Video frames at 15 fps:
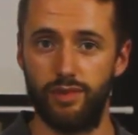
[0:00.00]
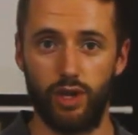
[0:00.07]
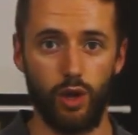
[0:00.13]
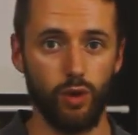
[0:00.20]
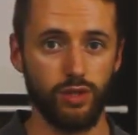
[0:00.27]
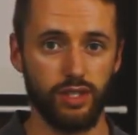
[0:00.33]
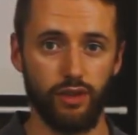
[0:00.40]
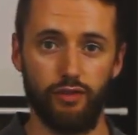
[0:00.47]

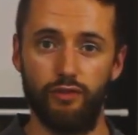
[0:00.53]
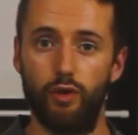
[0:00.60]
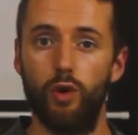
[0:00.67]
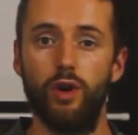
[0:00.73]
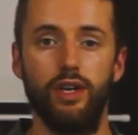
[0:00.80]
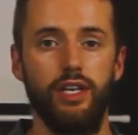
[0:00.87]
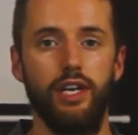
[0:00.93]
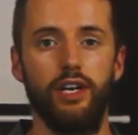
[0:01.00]
close to
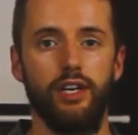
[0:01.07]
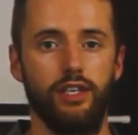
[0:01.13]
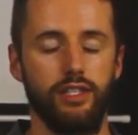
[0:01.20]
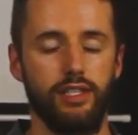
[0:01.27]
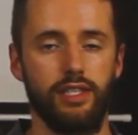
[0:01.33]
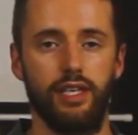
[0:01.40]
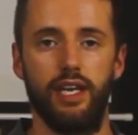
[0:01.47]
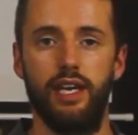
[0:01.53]
4
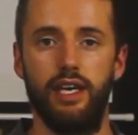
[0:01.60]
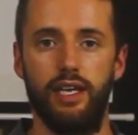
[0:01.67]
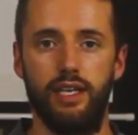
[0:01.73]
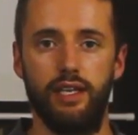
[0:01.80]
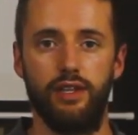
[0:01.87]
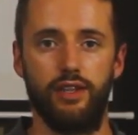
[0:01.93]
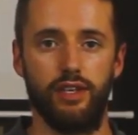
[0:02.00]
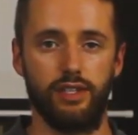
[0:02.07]
years
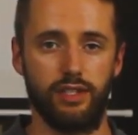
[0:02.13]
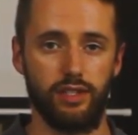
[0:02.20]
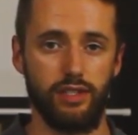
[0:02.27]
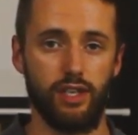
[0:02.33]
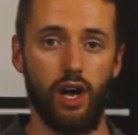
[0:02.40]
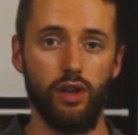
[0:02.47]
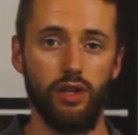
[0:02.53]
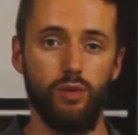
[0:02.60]
in the
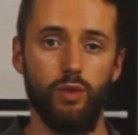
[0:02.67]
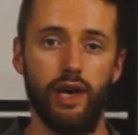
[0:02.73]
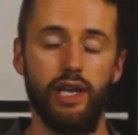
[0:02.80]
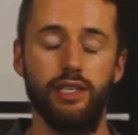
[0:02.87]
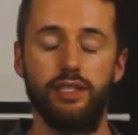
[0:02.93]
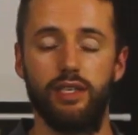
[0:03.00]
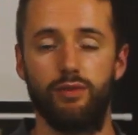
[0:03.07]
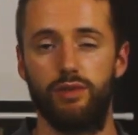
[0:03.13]
solid
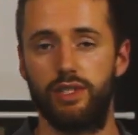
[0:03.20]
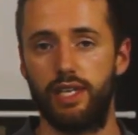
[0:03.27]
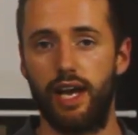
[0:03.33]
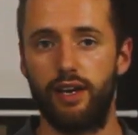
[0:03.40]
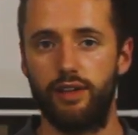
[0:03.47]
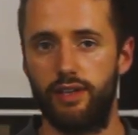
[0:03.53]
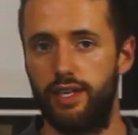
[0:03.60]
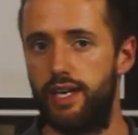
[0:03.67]
waste and
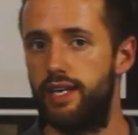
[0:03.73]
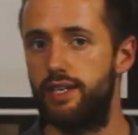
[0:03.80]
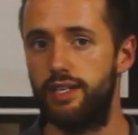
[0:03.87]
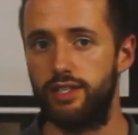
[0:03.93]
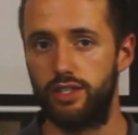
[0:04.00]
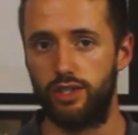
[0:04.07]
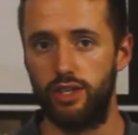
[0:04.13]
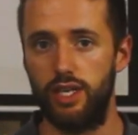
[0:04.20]
recycling
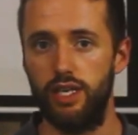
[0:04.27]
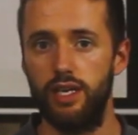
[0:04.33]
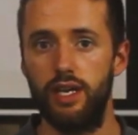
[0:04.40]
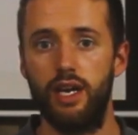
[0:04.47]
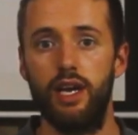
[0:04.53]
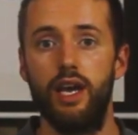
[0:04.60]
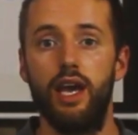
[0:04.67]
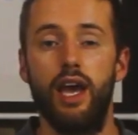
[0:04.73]
industry,
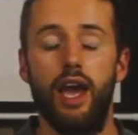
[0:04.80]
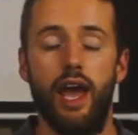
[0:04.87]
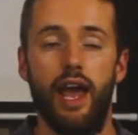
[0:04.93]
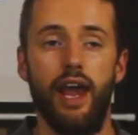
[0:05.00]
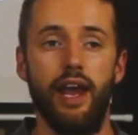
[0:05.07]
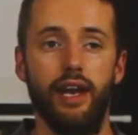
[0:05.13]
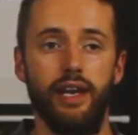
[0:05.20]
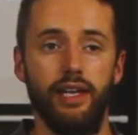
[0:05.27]

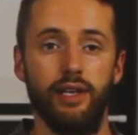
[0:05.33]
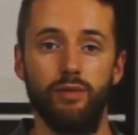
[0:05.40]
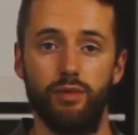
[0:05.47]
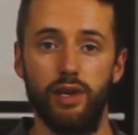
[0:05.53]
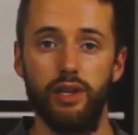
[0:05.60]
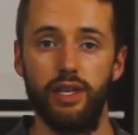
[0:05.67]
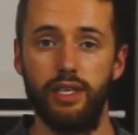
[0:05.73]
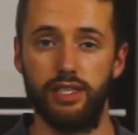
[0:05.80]
and it
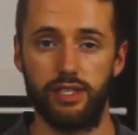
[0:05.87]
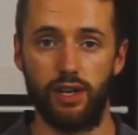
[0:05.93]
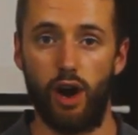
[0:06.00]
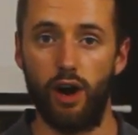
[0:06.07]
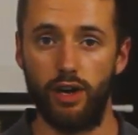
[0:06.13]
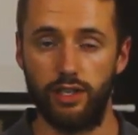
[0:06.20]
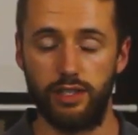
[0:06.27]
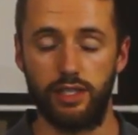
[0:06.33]
really
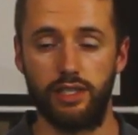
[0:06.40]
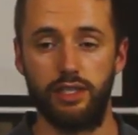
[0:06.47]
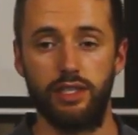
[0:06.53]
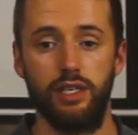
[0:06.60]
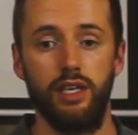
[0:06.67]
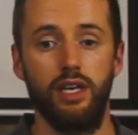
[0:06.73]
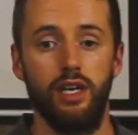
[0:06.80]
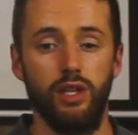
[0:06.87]

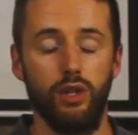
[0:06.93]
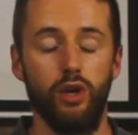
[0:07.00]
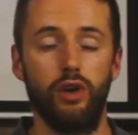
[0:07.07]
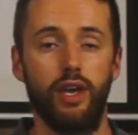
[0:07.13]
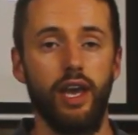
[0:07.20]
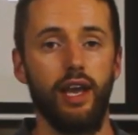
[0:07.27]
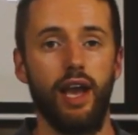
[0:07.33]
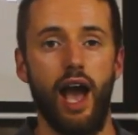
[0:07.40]
starts
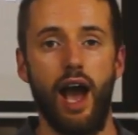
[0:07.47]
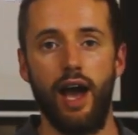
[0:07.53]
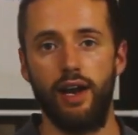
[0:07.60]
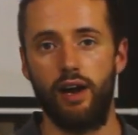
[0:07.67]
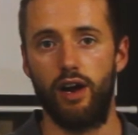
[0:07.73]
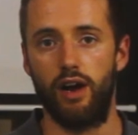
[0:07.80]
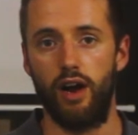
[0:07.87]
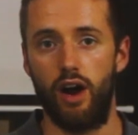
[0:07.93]
looking
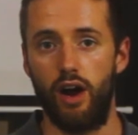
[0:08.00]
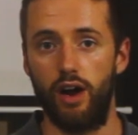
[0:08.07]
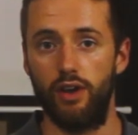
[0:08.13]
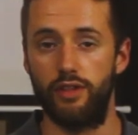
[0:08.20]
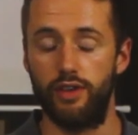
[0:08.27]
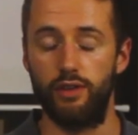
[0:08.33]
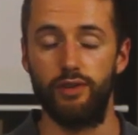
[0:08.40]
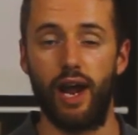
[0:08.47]
at
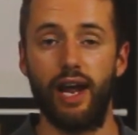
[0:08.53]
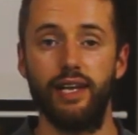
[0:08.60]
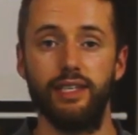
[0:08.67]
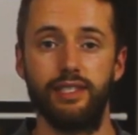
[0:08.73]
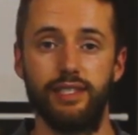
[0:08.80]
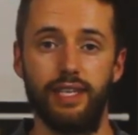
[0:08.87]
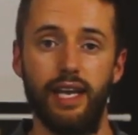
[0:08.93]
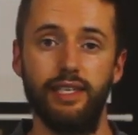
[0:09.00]
the
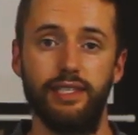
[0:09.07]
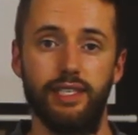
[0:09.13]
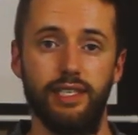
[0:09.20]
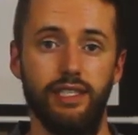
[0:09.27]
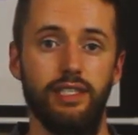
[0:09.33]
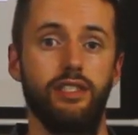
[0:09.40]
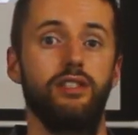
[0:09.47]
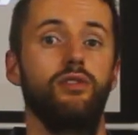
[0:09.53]
United
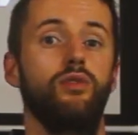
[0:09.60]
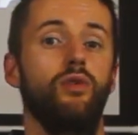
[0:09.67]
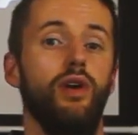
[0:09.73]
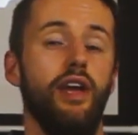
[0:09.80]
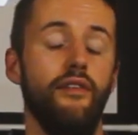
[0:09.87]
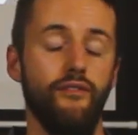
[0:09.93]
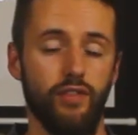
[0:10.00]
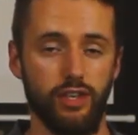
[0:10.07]
States'
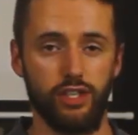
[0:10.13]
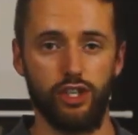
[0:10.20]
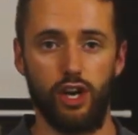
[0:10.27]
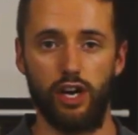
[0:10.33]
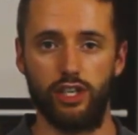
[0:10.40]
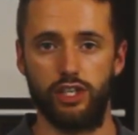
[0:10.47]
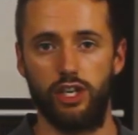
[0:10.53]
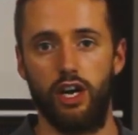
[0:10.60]

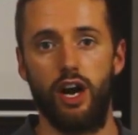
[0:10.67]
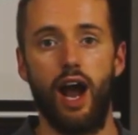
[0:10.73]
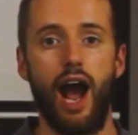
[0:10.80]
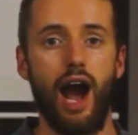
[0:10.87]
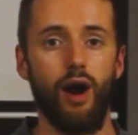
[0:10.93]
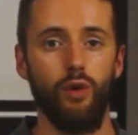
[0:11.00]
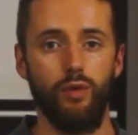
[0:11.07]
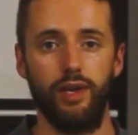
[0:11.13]
infrastructure,
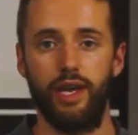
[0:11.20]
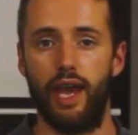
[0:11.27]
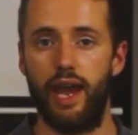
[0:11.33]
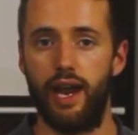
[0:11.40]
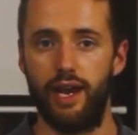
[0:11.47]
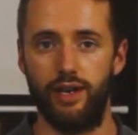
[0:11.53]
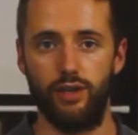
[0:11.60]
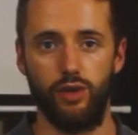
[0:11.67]
how we
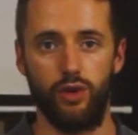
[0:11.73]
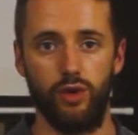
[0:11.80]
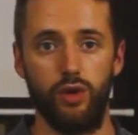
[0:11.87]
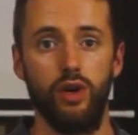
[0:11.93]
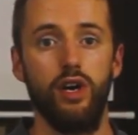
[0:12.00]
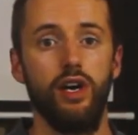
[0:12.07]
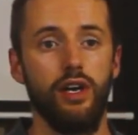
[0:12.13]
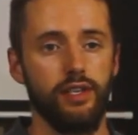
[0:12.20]

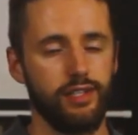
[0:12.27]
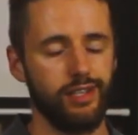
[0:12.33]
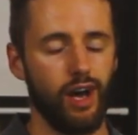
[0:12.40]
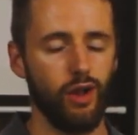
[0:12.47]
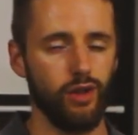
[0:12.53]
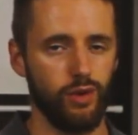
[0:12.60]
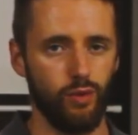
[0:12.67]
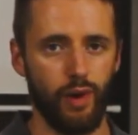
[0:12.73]
handle
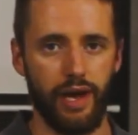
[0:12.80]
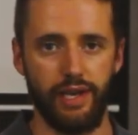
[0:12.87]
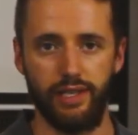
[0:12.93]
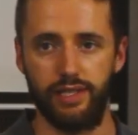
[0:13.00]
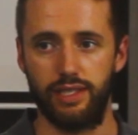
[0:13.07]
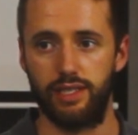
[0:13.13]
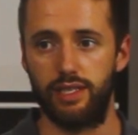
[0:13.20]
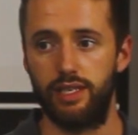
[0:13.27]
solid
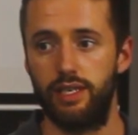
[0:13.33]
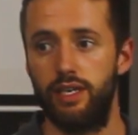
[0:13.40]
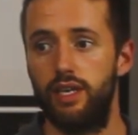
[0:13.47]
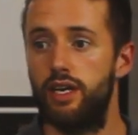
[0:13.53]
waste.